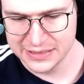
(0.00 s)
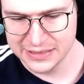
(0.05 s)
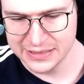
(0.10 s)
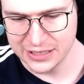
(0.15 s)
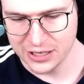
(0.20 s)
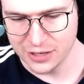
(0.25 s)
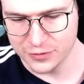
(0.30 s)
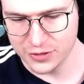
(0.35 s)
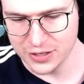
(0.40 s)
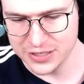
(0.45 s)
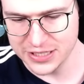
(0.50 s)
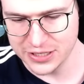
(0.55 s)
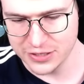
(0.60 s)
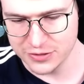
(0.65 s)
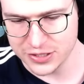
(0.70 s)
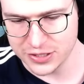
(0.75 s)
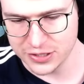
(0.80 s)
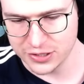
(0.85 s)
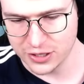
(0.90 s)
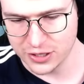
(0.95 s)
Of course he
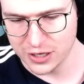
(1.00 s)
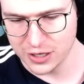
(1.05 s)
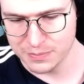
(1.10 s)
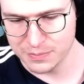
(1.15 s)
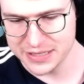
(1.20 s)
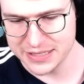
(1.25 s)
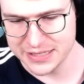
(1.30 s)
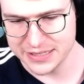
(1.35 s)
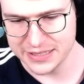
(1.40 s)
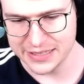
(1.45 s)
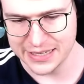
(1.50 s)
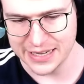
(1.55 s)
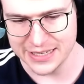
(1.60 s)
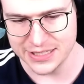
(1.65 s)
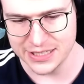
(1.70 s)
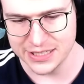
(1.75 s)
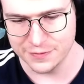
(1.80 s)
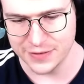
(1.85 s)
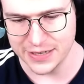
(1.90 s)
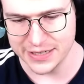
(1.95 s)
goes Log, but still he has to
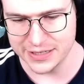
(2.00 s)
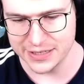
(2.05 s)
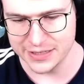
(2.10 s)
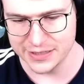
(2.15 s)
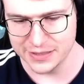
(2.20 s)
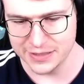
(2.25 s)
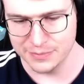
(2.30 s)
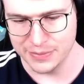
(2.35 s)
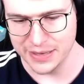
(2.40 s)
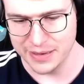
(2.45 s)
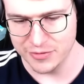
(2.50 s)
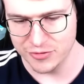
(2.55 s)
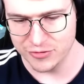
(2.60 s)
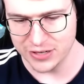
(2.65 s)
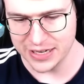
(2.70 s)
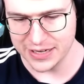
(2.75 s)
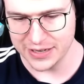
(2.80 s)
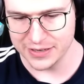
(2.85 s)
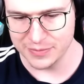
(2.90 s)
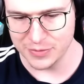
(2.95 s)
defend the Baby
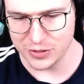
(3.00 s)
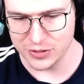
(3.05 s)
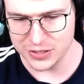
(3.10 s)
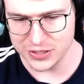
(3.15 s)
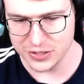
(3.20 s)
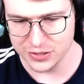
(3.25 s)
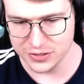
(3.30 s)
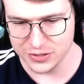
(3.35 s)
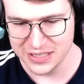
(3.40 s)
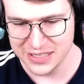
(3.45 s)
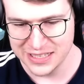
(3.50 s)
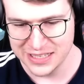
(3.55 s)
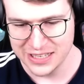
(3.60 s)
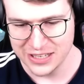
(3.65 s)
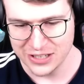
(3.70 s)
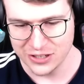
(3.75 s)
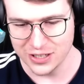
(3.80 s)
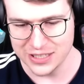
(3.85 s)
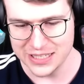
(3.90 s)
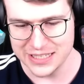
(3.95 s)
Dragon. And I'm also
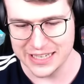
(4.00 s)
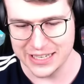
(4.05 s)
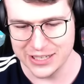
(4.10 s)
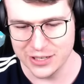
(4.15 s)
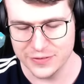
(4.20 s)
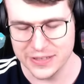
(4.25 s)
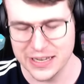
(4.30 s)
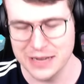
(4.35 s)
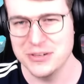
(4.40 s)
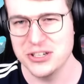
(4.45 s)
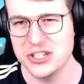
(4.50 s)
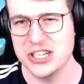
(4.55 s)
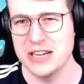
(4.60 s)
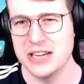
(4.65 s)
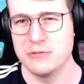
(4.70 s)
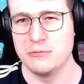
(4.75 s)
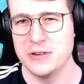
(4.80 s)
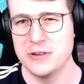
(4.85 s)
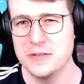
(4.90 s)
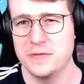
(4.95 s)
got a ton of damage there
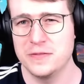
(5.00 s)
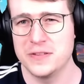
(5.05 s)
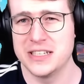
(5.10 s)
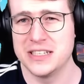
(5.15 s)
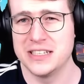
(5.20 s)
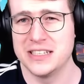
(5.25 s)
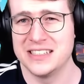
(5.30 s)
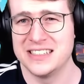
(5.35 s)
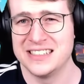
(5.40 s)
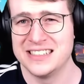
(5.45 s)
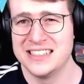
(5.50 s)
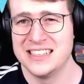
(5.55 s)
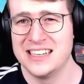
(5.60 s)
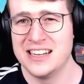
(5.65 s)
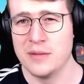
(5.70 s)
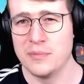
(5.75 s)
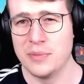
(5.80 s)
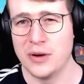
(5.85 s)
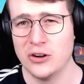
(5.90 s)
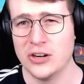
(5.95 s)
with the
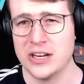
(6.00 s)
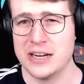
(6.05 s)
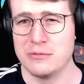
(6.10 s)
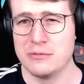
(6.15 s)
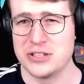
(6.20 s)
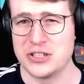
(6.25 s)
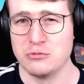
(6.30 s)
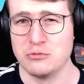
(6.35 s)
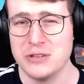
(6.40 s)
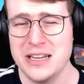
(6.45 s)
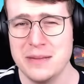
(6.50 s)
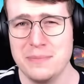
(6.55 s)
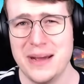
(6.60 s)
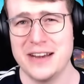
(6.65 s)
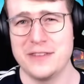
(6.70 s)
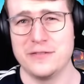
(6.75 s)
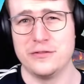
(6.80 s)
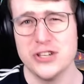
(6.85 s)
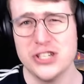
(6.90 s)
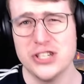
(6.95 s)
Bowler. There was a really bad
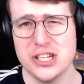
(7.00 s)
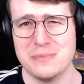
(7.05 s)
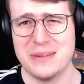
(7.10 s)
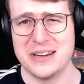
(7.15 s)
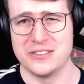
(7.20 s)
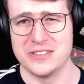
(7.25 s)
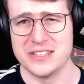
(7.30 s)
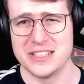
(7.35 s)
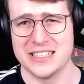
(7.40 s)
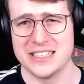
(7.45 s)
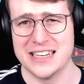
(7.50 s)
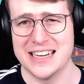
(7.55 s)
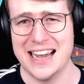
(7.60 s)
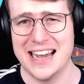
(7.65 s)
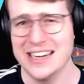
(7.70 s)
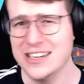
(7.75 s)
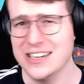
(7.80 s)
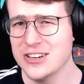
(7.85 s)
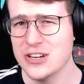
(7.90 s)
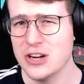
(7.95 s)
Fisherman on this end. I
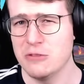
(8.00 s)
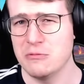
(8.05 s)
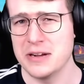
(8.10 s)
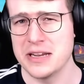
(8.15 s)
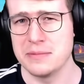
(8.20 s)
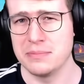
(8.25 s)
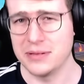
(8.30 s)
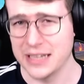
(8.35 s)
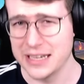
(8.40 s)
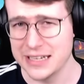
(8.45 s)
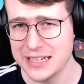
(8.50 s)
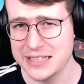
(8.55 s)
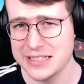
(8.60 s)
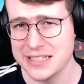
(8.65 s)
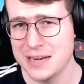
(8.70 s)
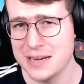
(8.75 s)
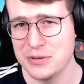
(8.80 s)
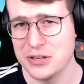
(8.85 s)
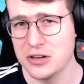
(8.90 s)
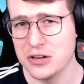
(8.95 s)
don't know why he played like
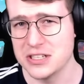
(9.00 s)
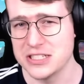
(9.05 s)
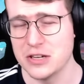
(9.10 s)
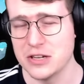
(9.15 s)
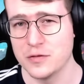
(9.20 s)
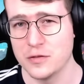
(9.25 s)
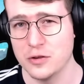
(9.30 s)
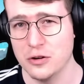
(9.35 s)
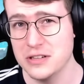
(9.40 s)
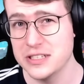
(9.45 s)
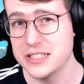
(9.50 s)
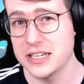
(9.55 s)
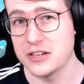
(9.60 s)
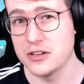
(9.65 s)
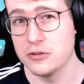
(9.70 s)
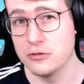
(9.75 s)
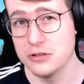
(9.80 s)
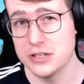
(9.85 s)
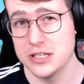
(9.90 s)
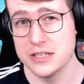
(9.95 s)
that, because of course I
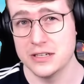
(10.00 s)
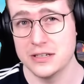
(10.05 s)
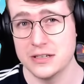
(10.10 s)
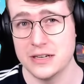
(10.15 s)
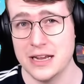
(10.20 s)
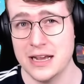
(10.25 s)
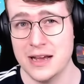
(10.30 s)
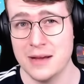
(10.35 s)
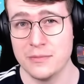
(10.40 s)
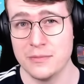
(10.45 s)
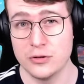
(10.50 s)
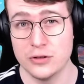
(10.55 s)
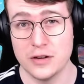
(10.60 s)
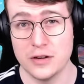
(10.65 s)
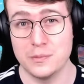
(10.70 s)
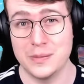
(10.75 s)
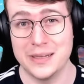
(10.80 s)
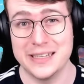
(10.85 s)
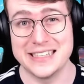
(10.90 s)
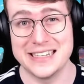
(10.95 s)
could have
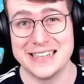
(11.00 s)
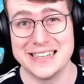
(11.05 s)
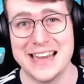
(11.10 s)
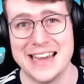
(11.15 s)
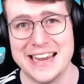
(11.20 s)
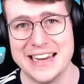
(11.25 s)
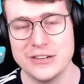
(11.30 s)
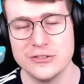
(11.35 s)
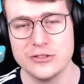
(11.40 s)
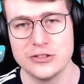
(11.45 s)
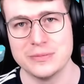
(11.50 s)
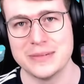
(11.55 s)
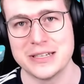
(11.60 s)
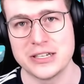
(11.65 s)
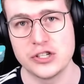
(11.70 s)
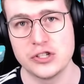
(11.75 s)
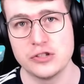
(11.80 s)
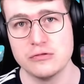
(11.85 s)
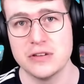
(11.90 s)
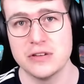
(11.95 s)
played a Nado to make
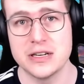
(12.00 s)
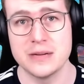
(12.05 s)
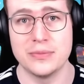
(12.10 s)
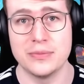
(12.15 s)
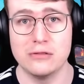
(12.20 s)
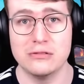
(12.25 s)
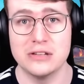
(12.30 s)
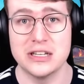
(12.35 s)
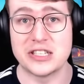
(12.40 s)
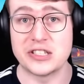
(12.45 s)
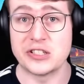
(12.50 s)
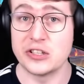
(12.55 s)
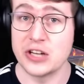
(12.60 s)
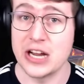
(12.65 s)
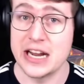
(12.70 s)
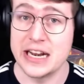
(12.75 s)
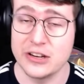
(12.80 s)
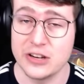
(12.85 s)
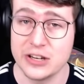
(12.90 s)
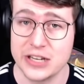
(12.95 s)
sure the Bowler is not
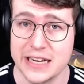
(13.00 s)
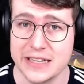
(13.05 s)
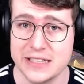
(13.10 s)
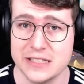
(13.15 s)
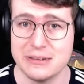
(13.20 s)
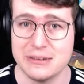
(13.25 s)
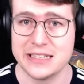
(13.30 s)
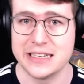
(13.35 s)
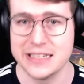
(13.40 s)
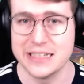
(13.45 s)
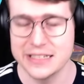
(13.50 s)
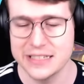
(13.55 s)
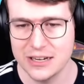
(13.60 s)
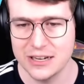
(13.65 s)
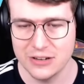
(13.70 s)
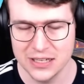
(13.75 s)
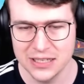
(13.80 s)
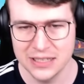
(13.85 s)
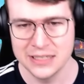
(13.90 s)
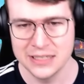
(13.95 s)
gonna activate King Tower.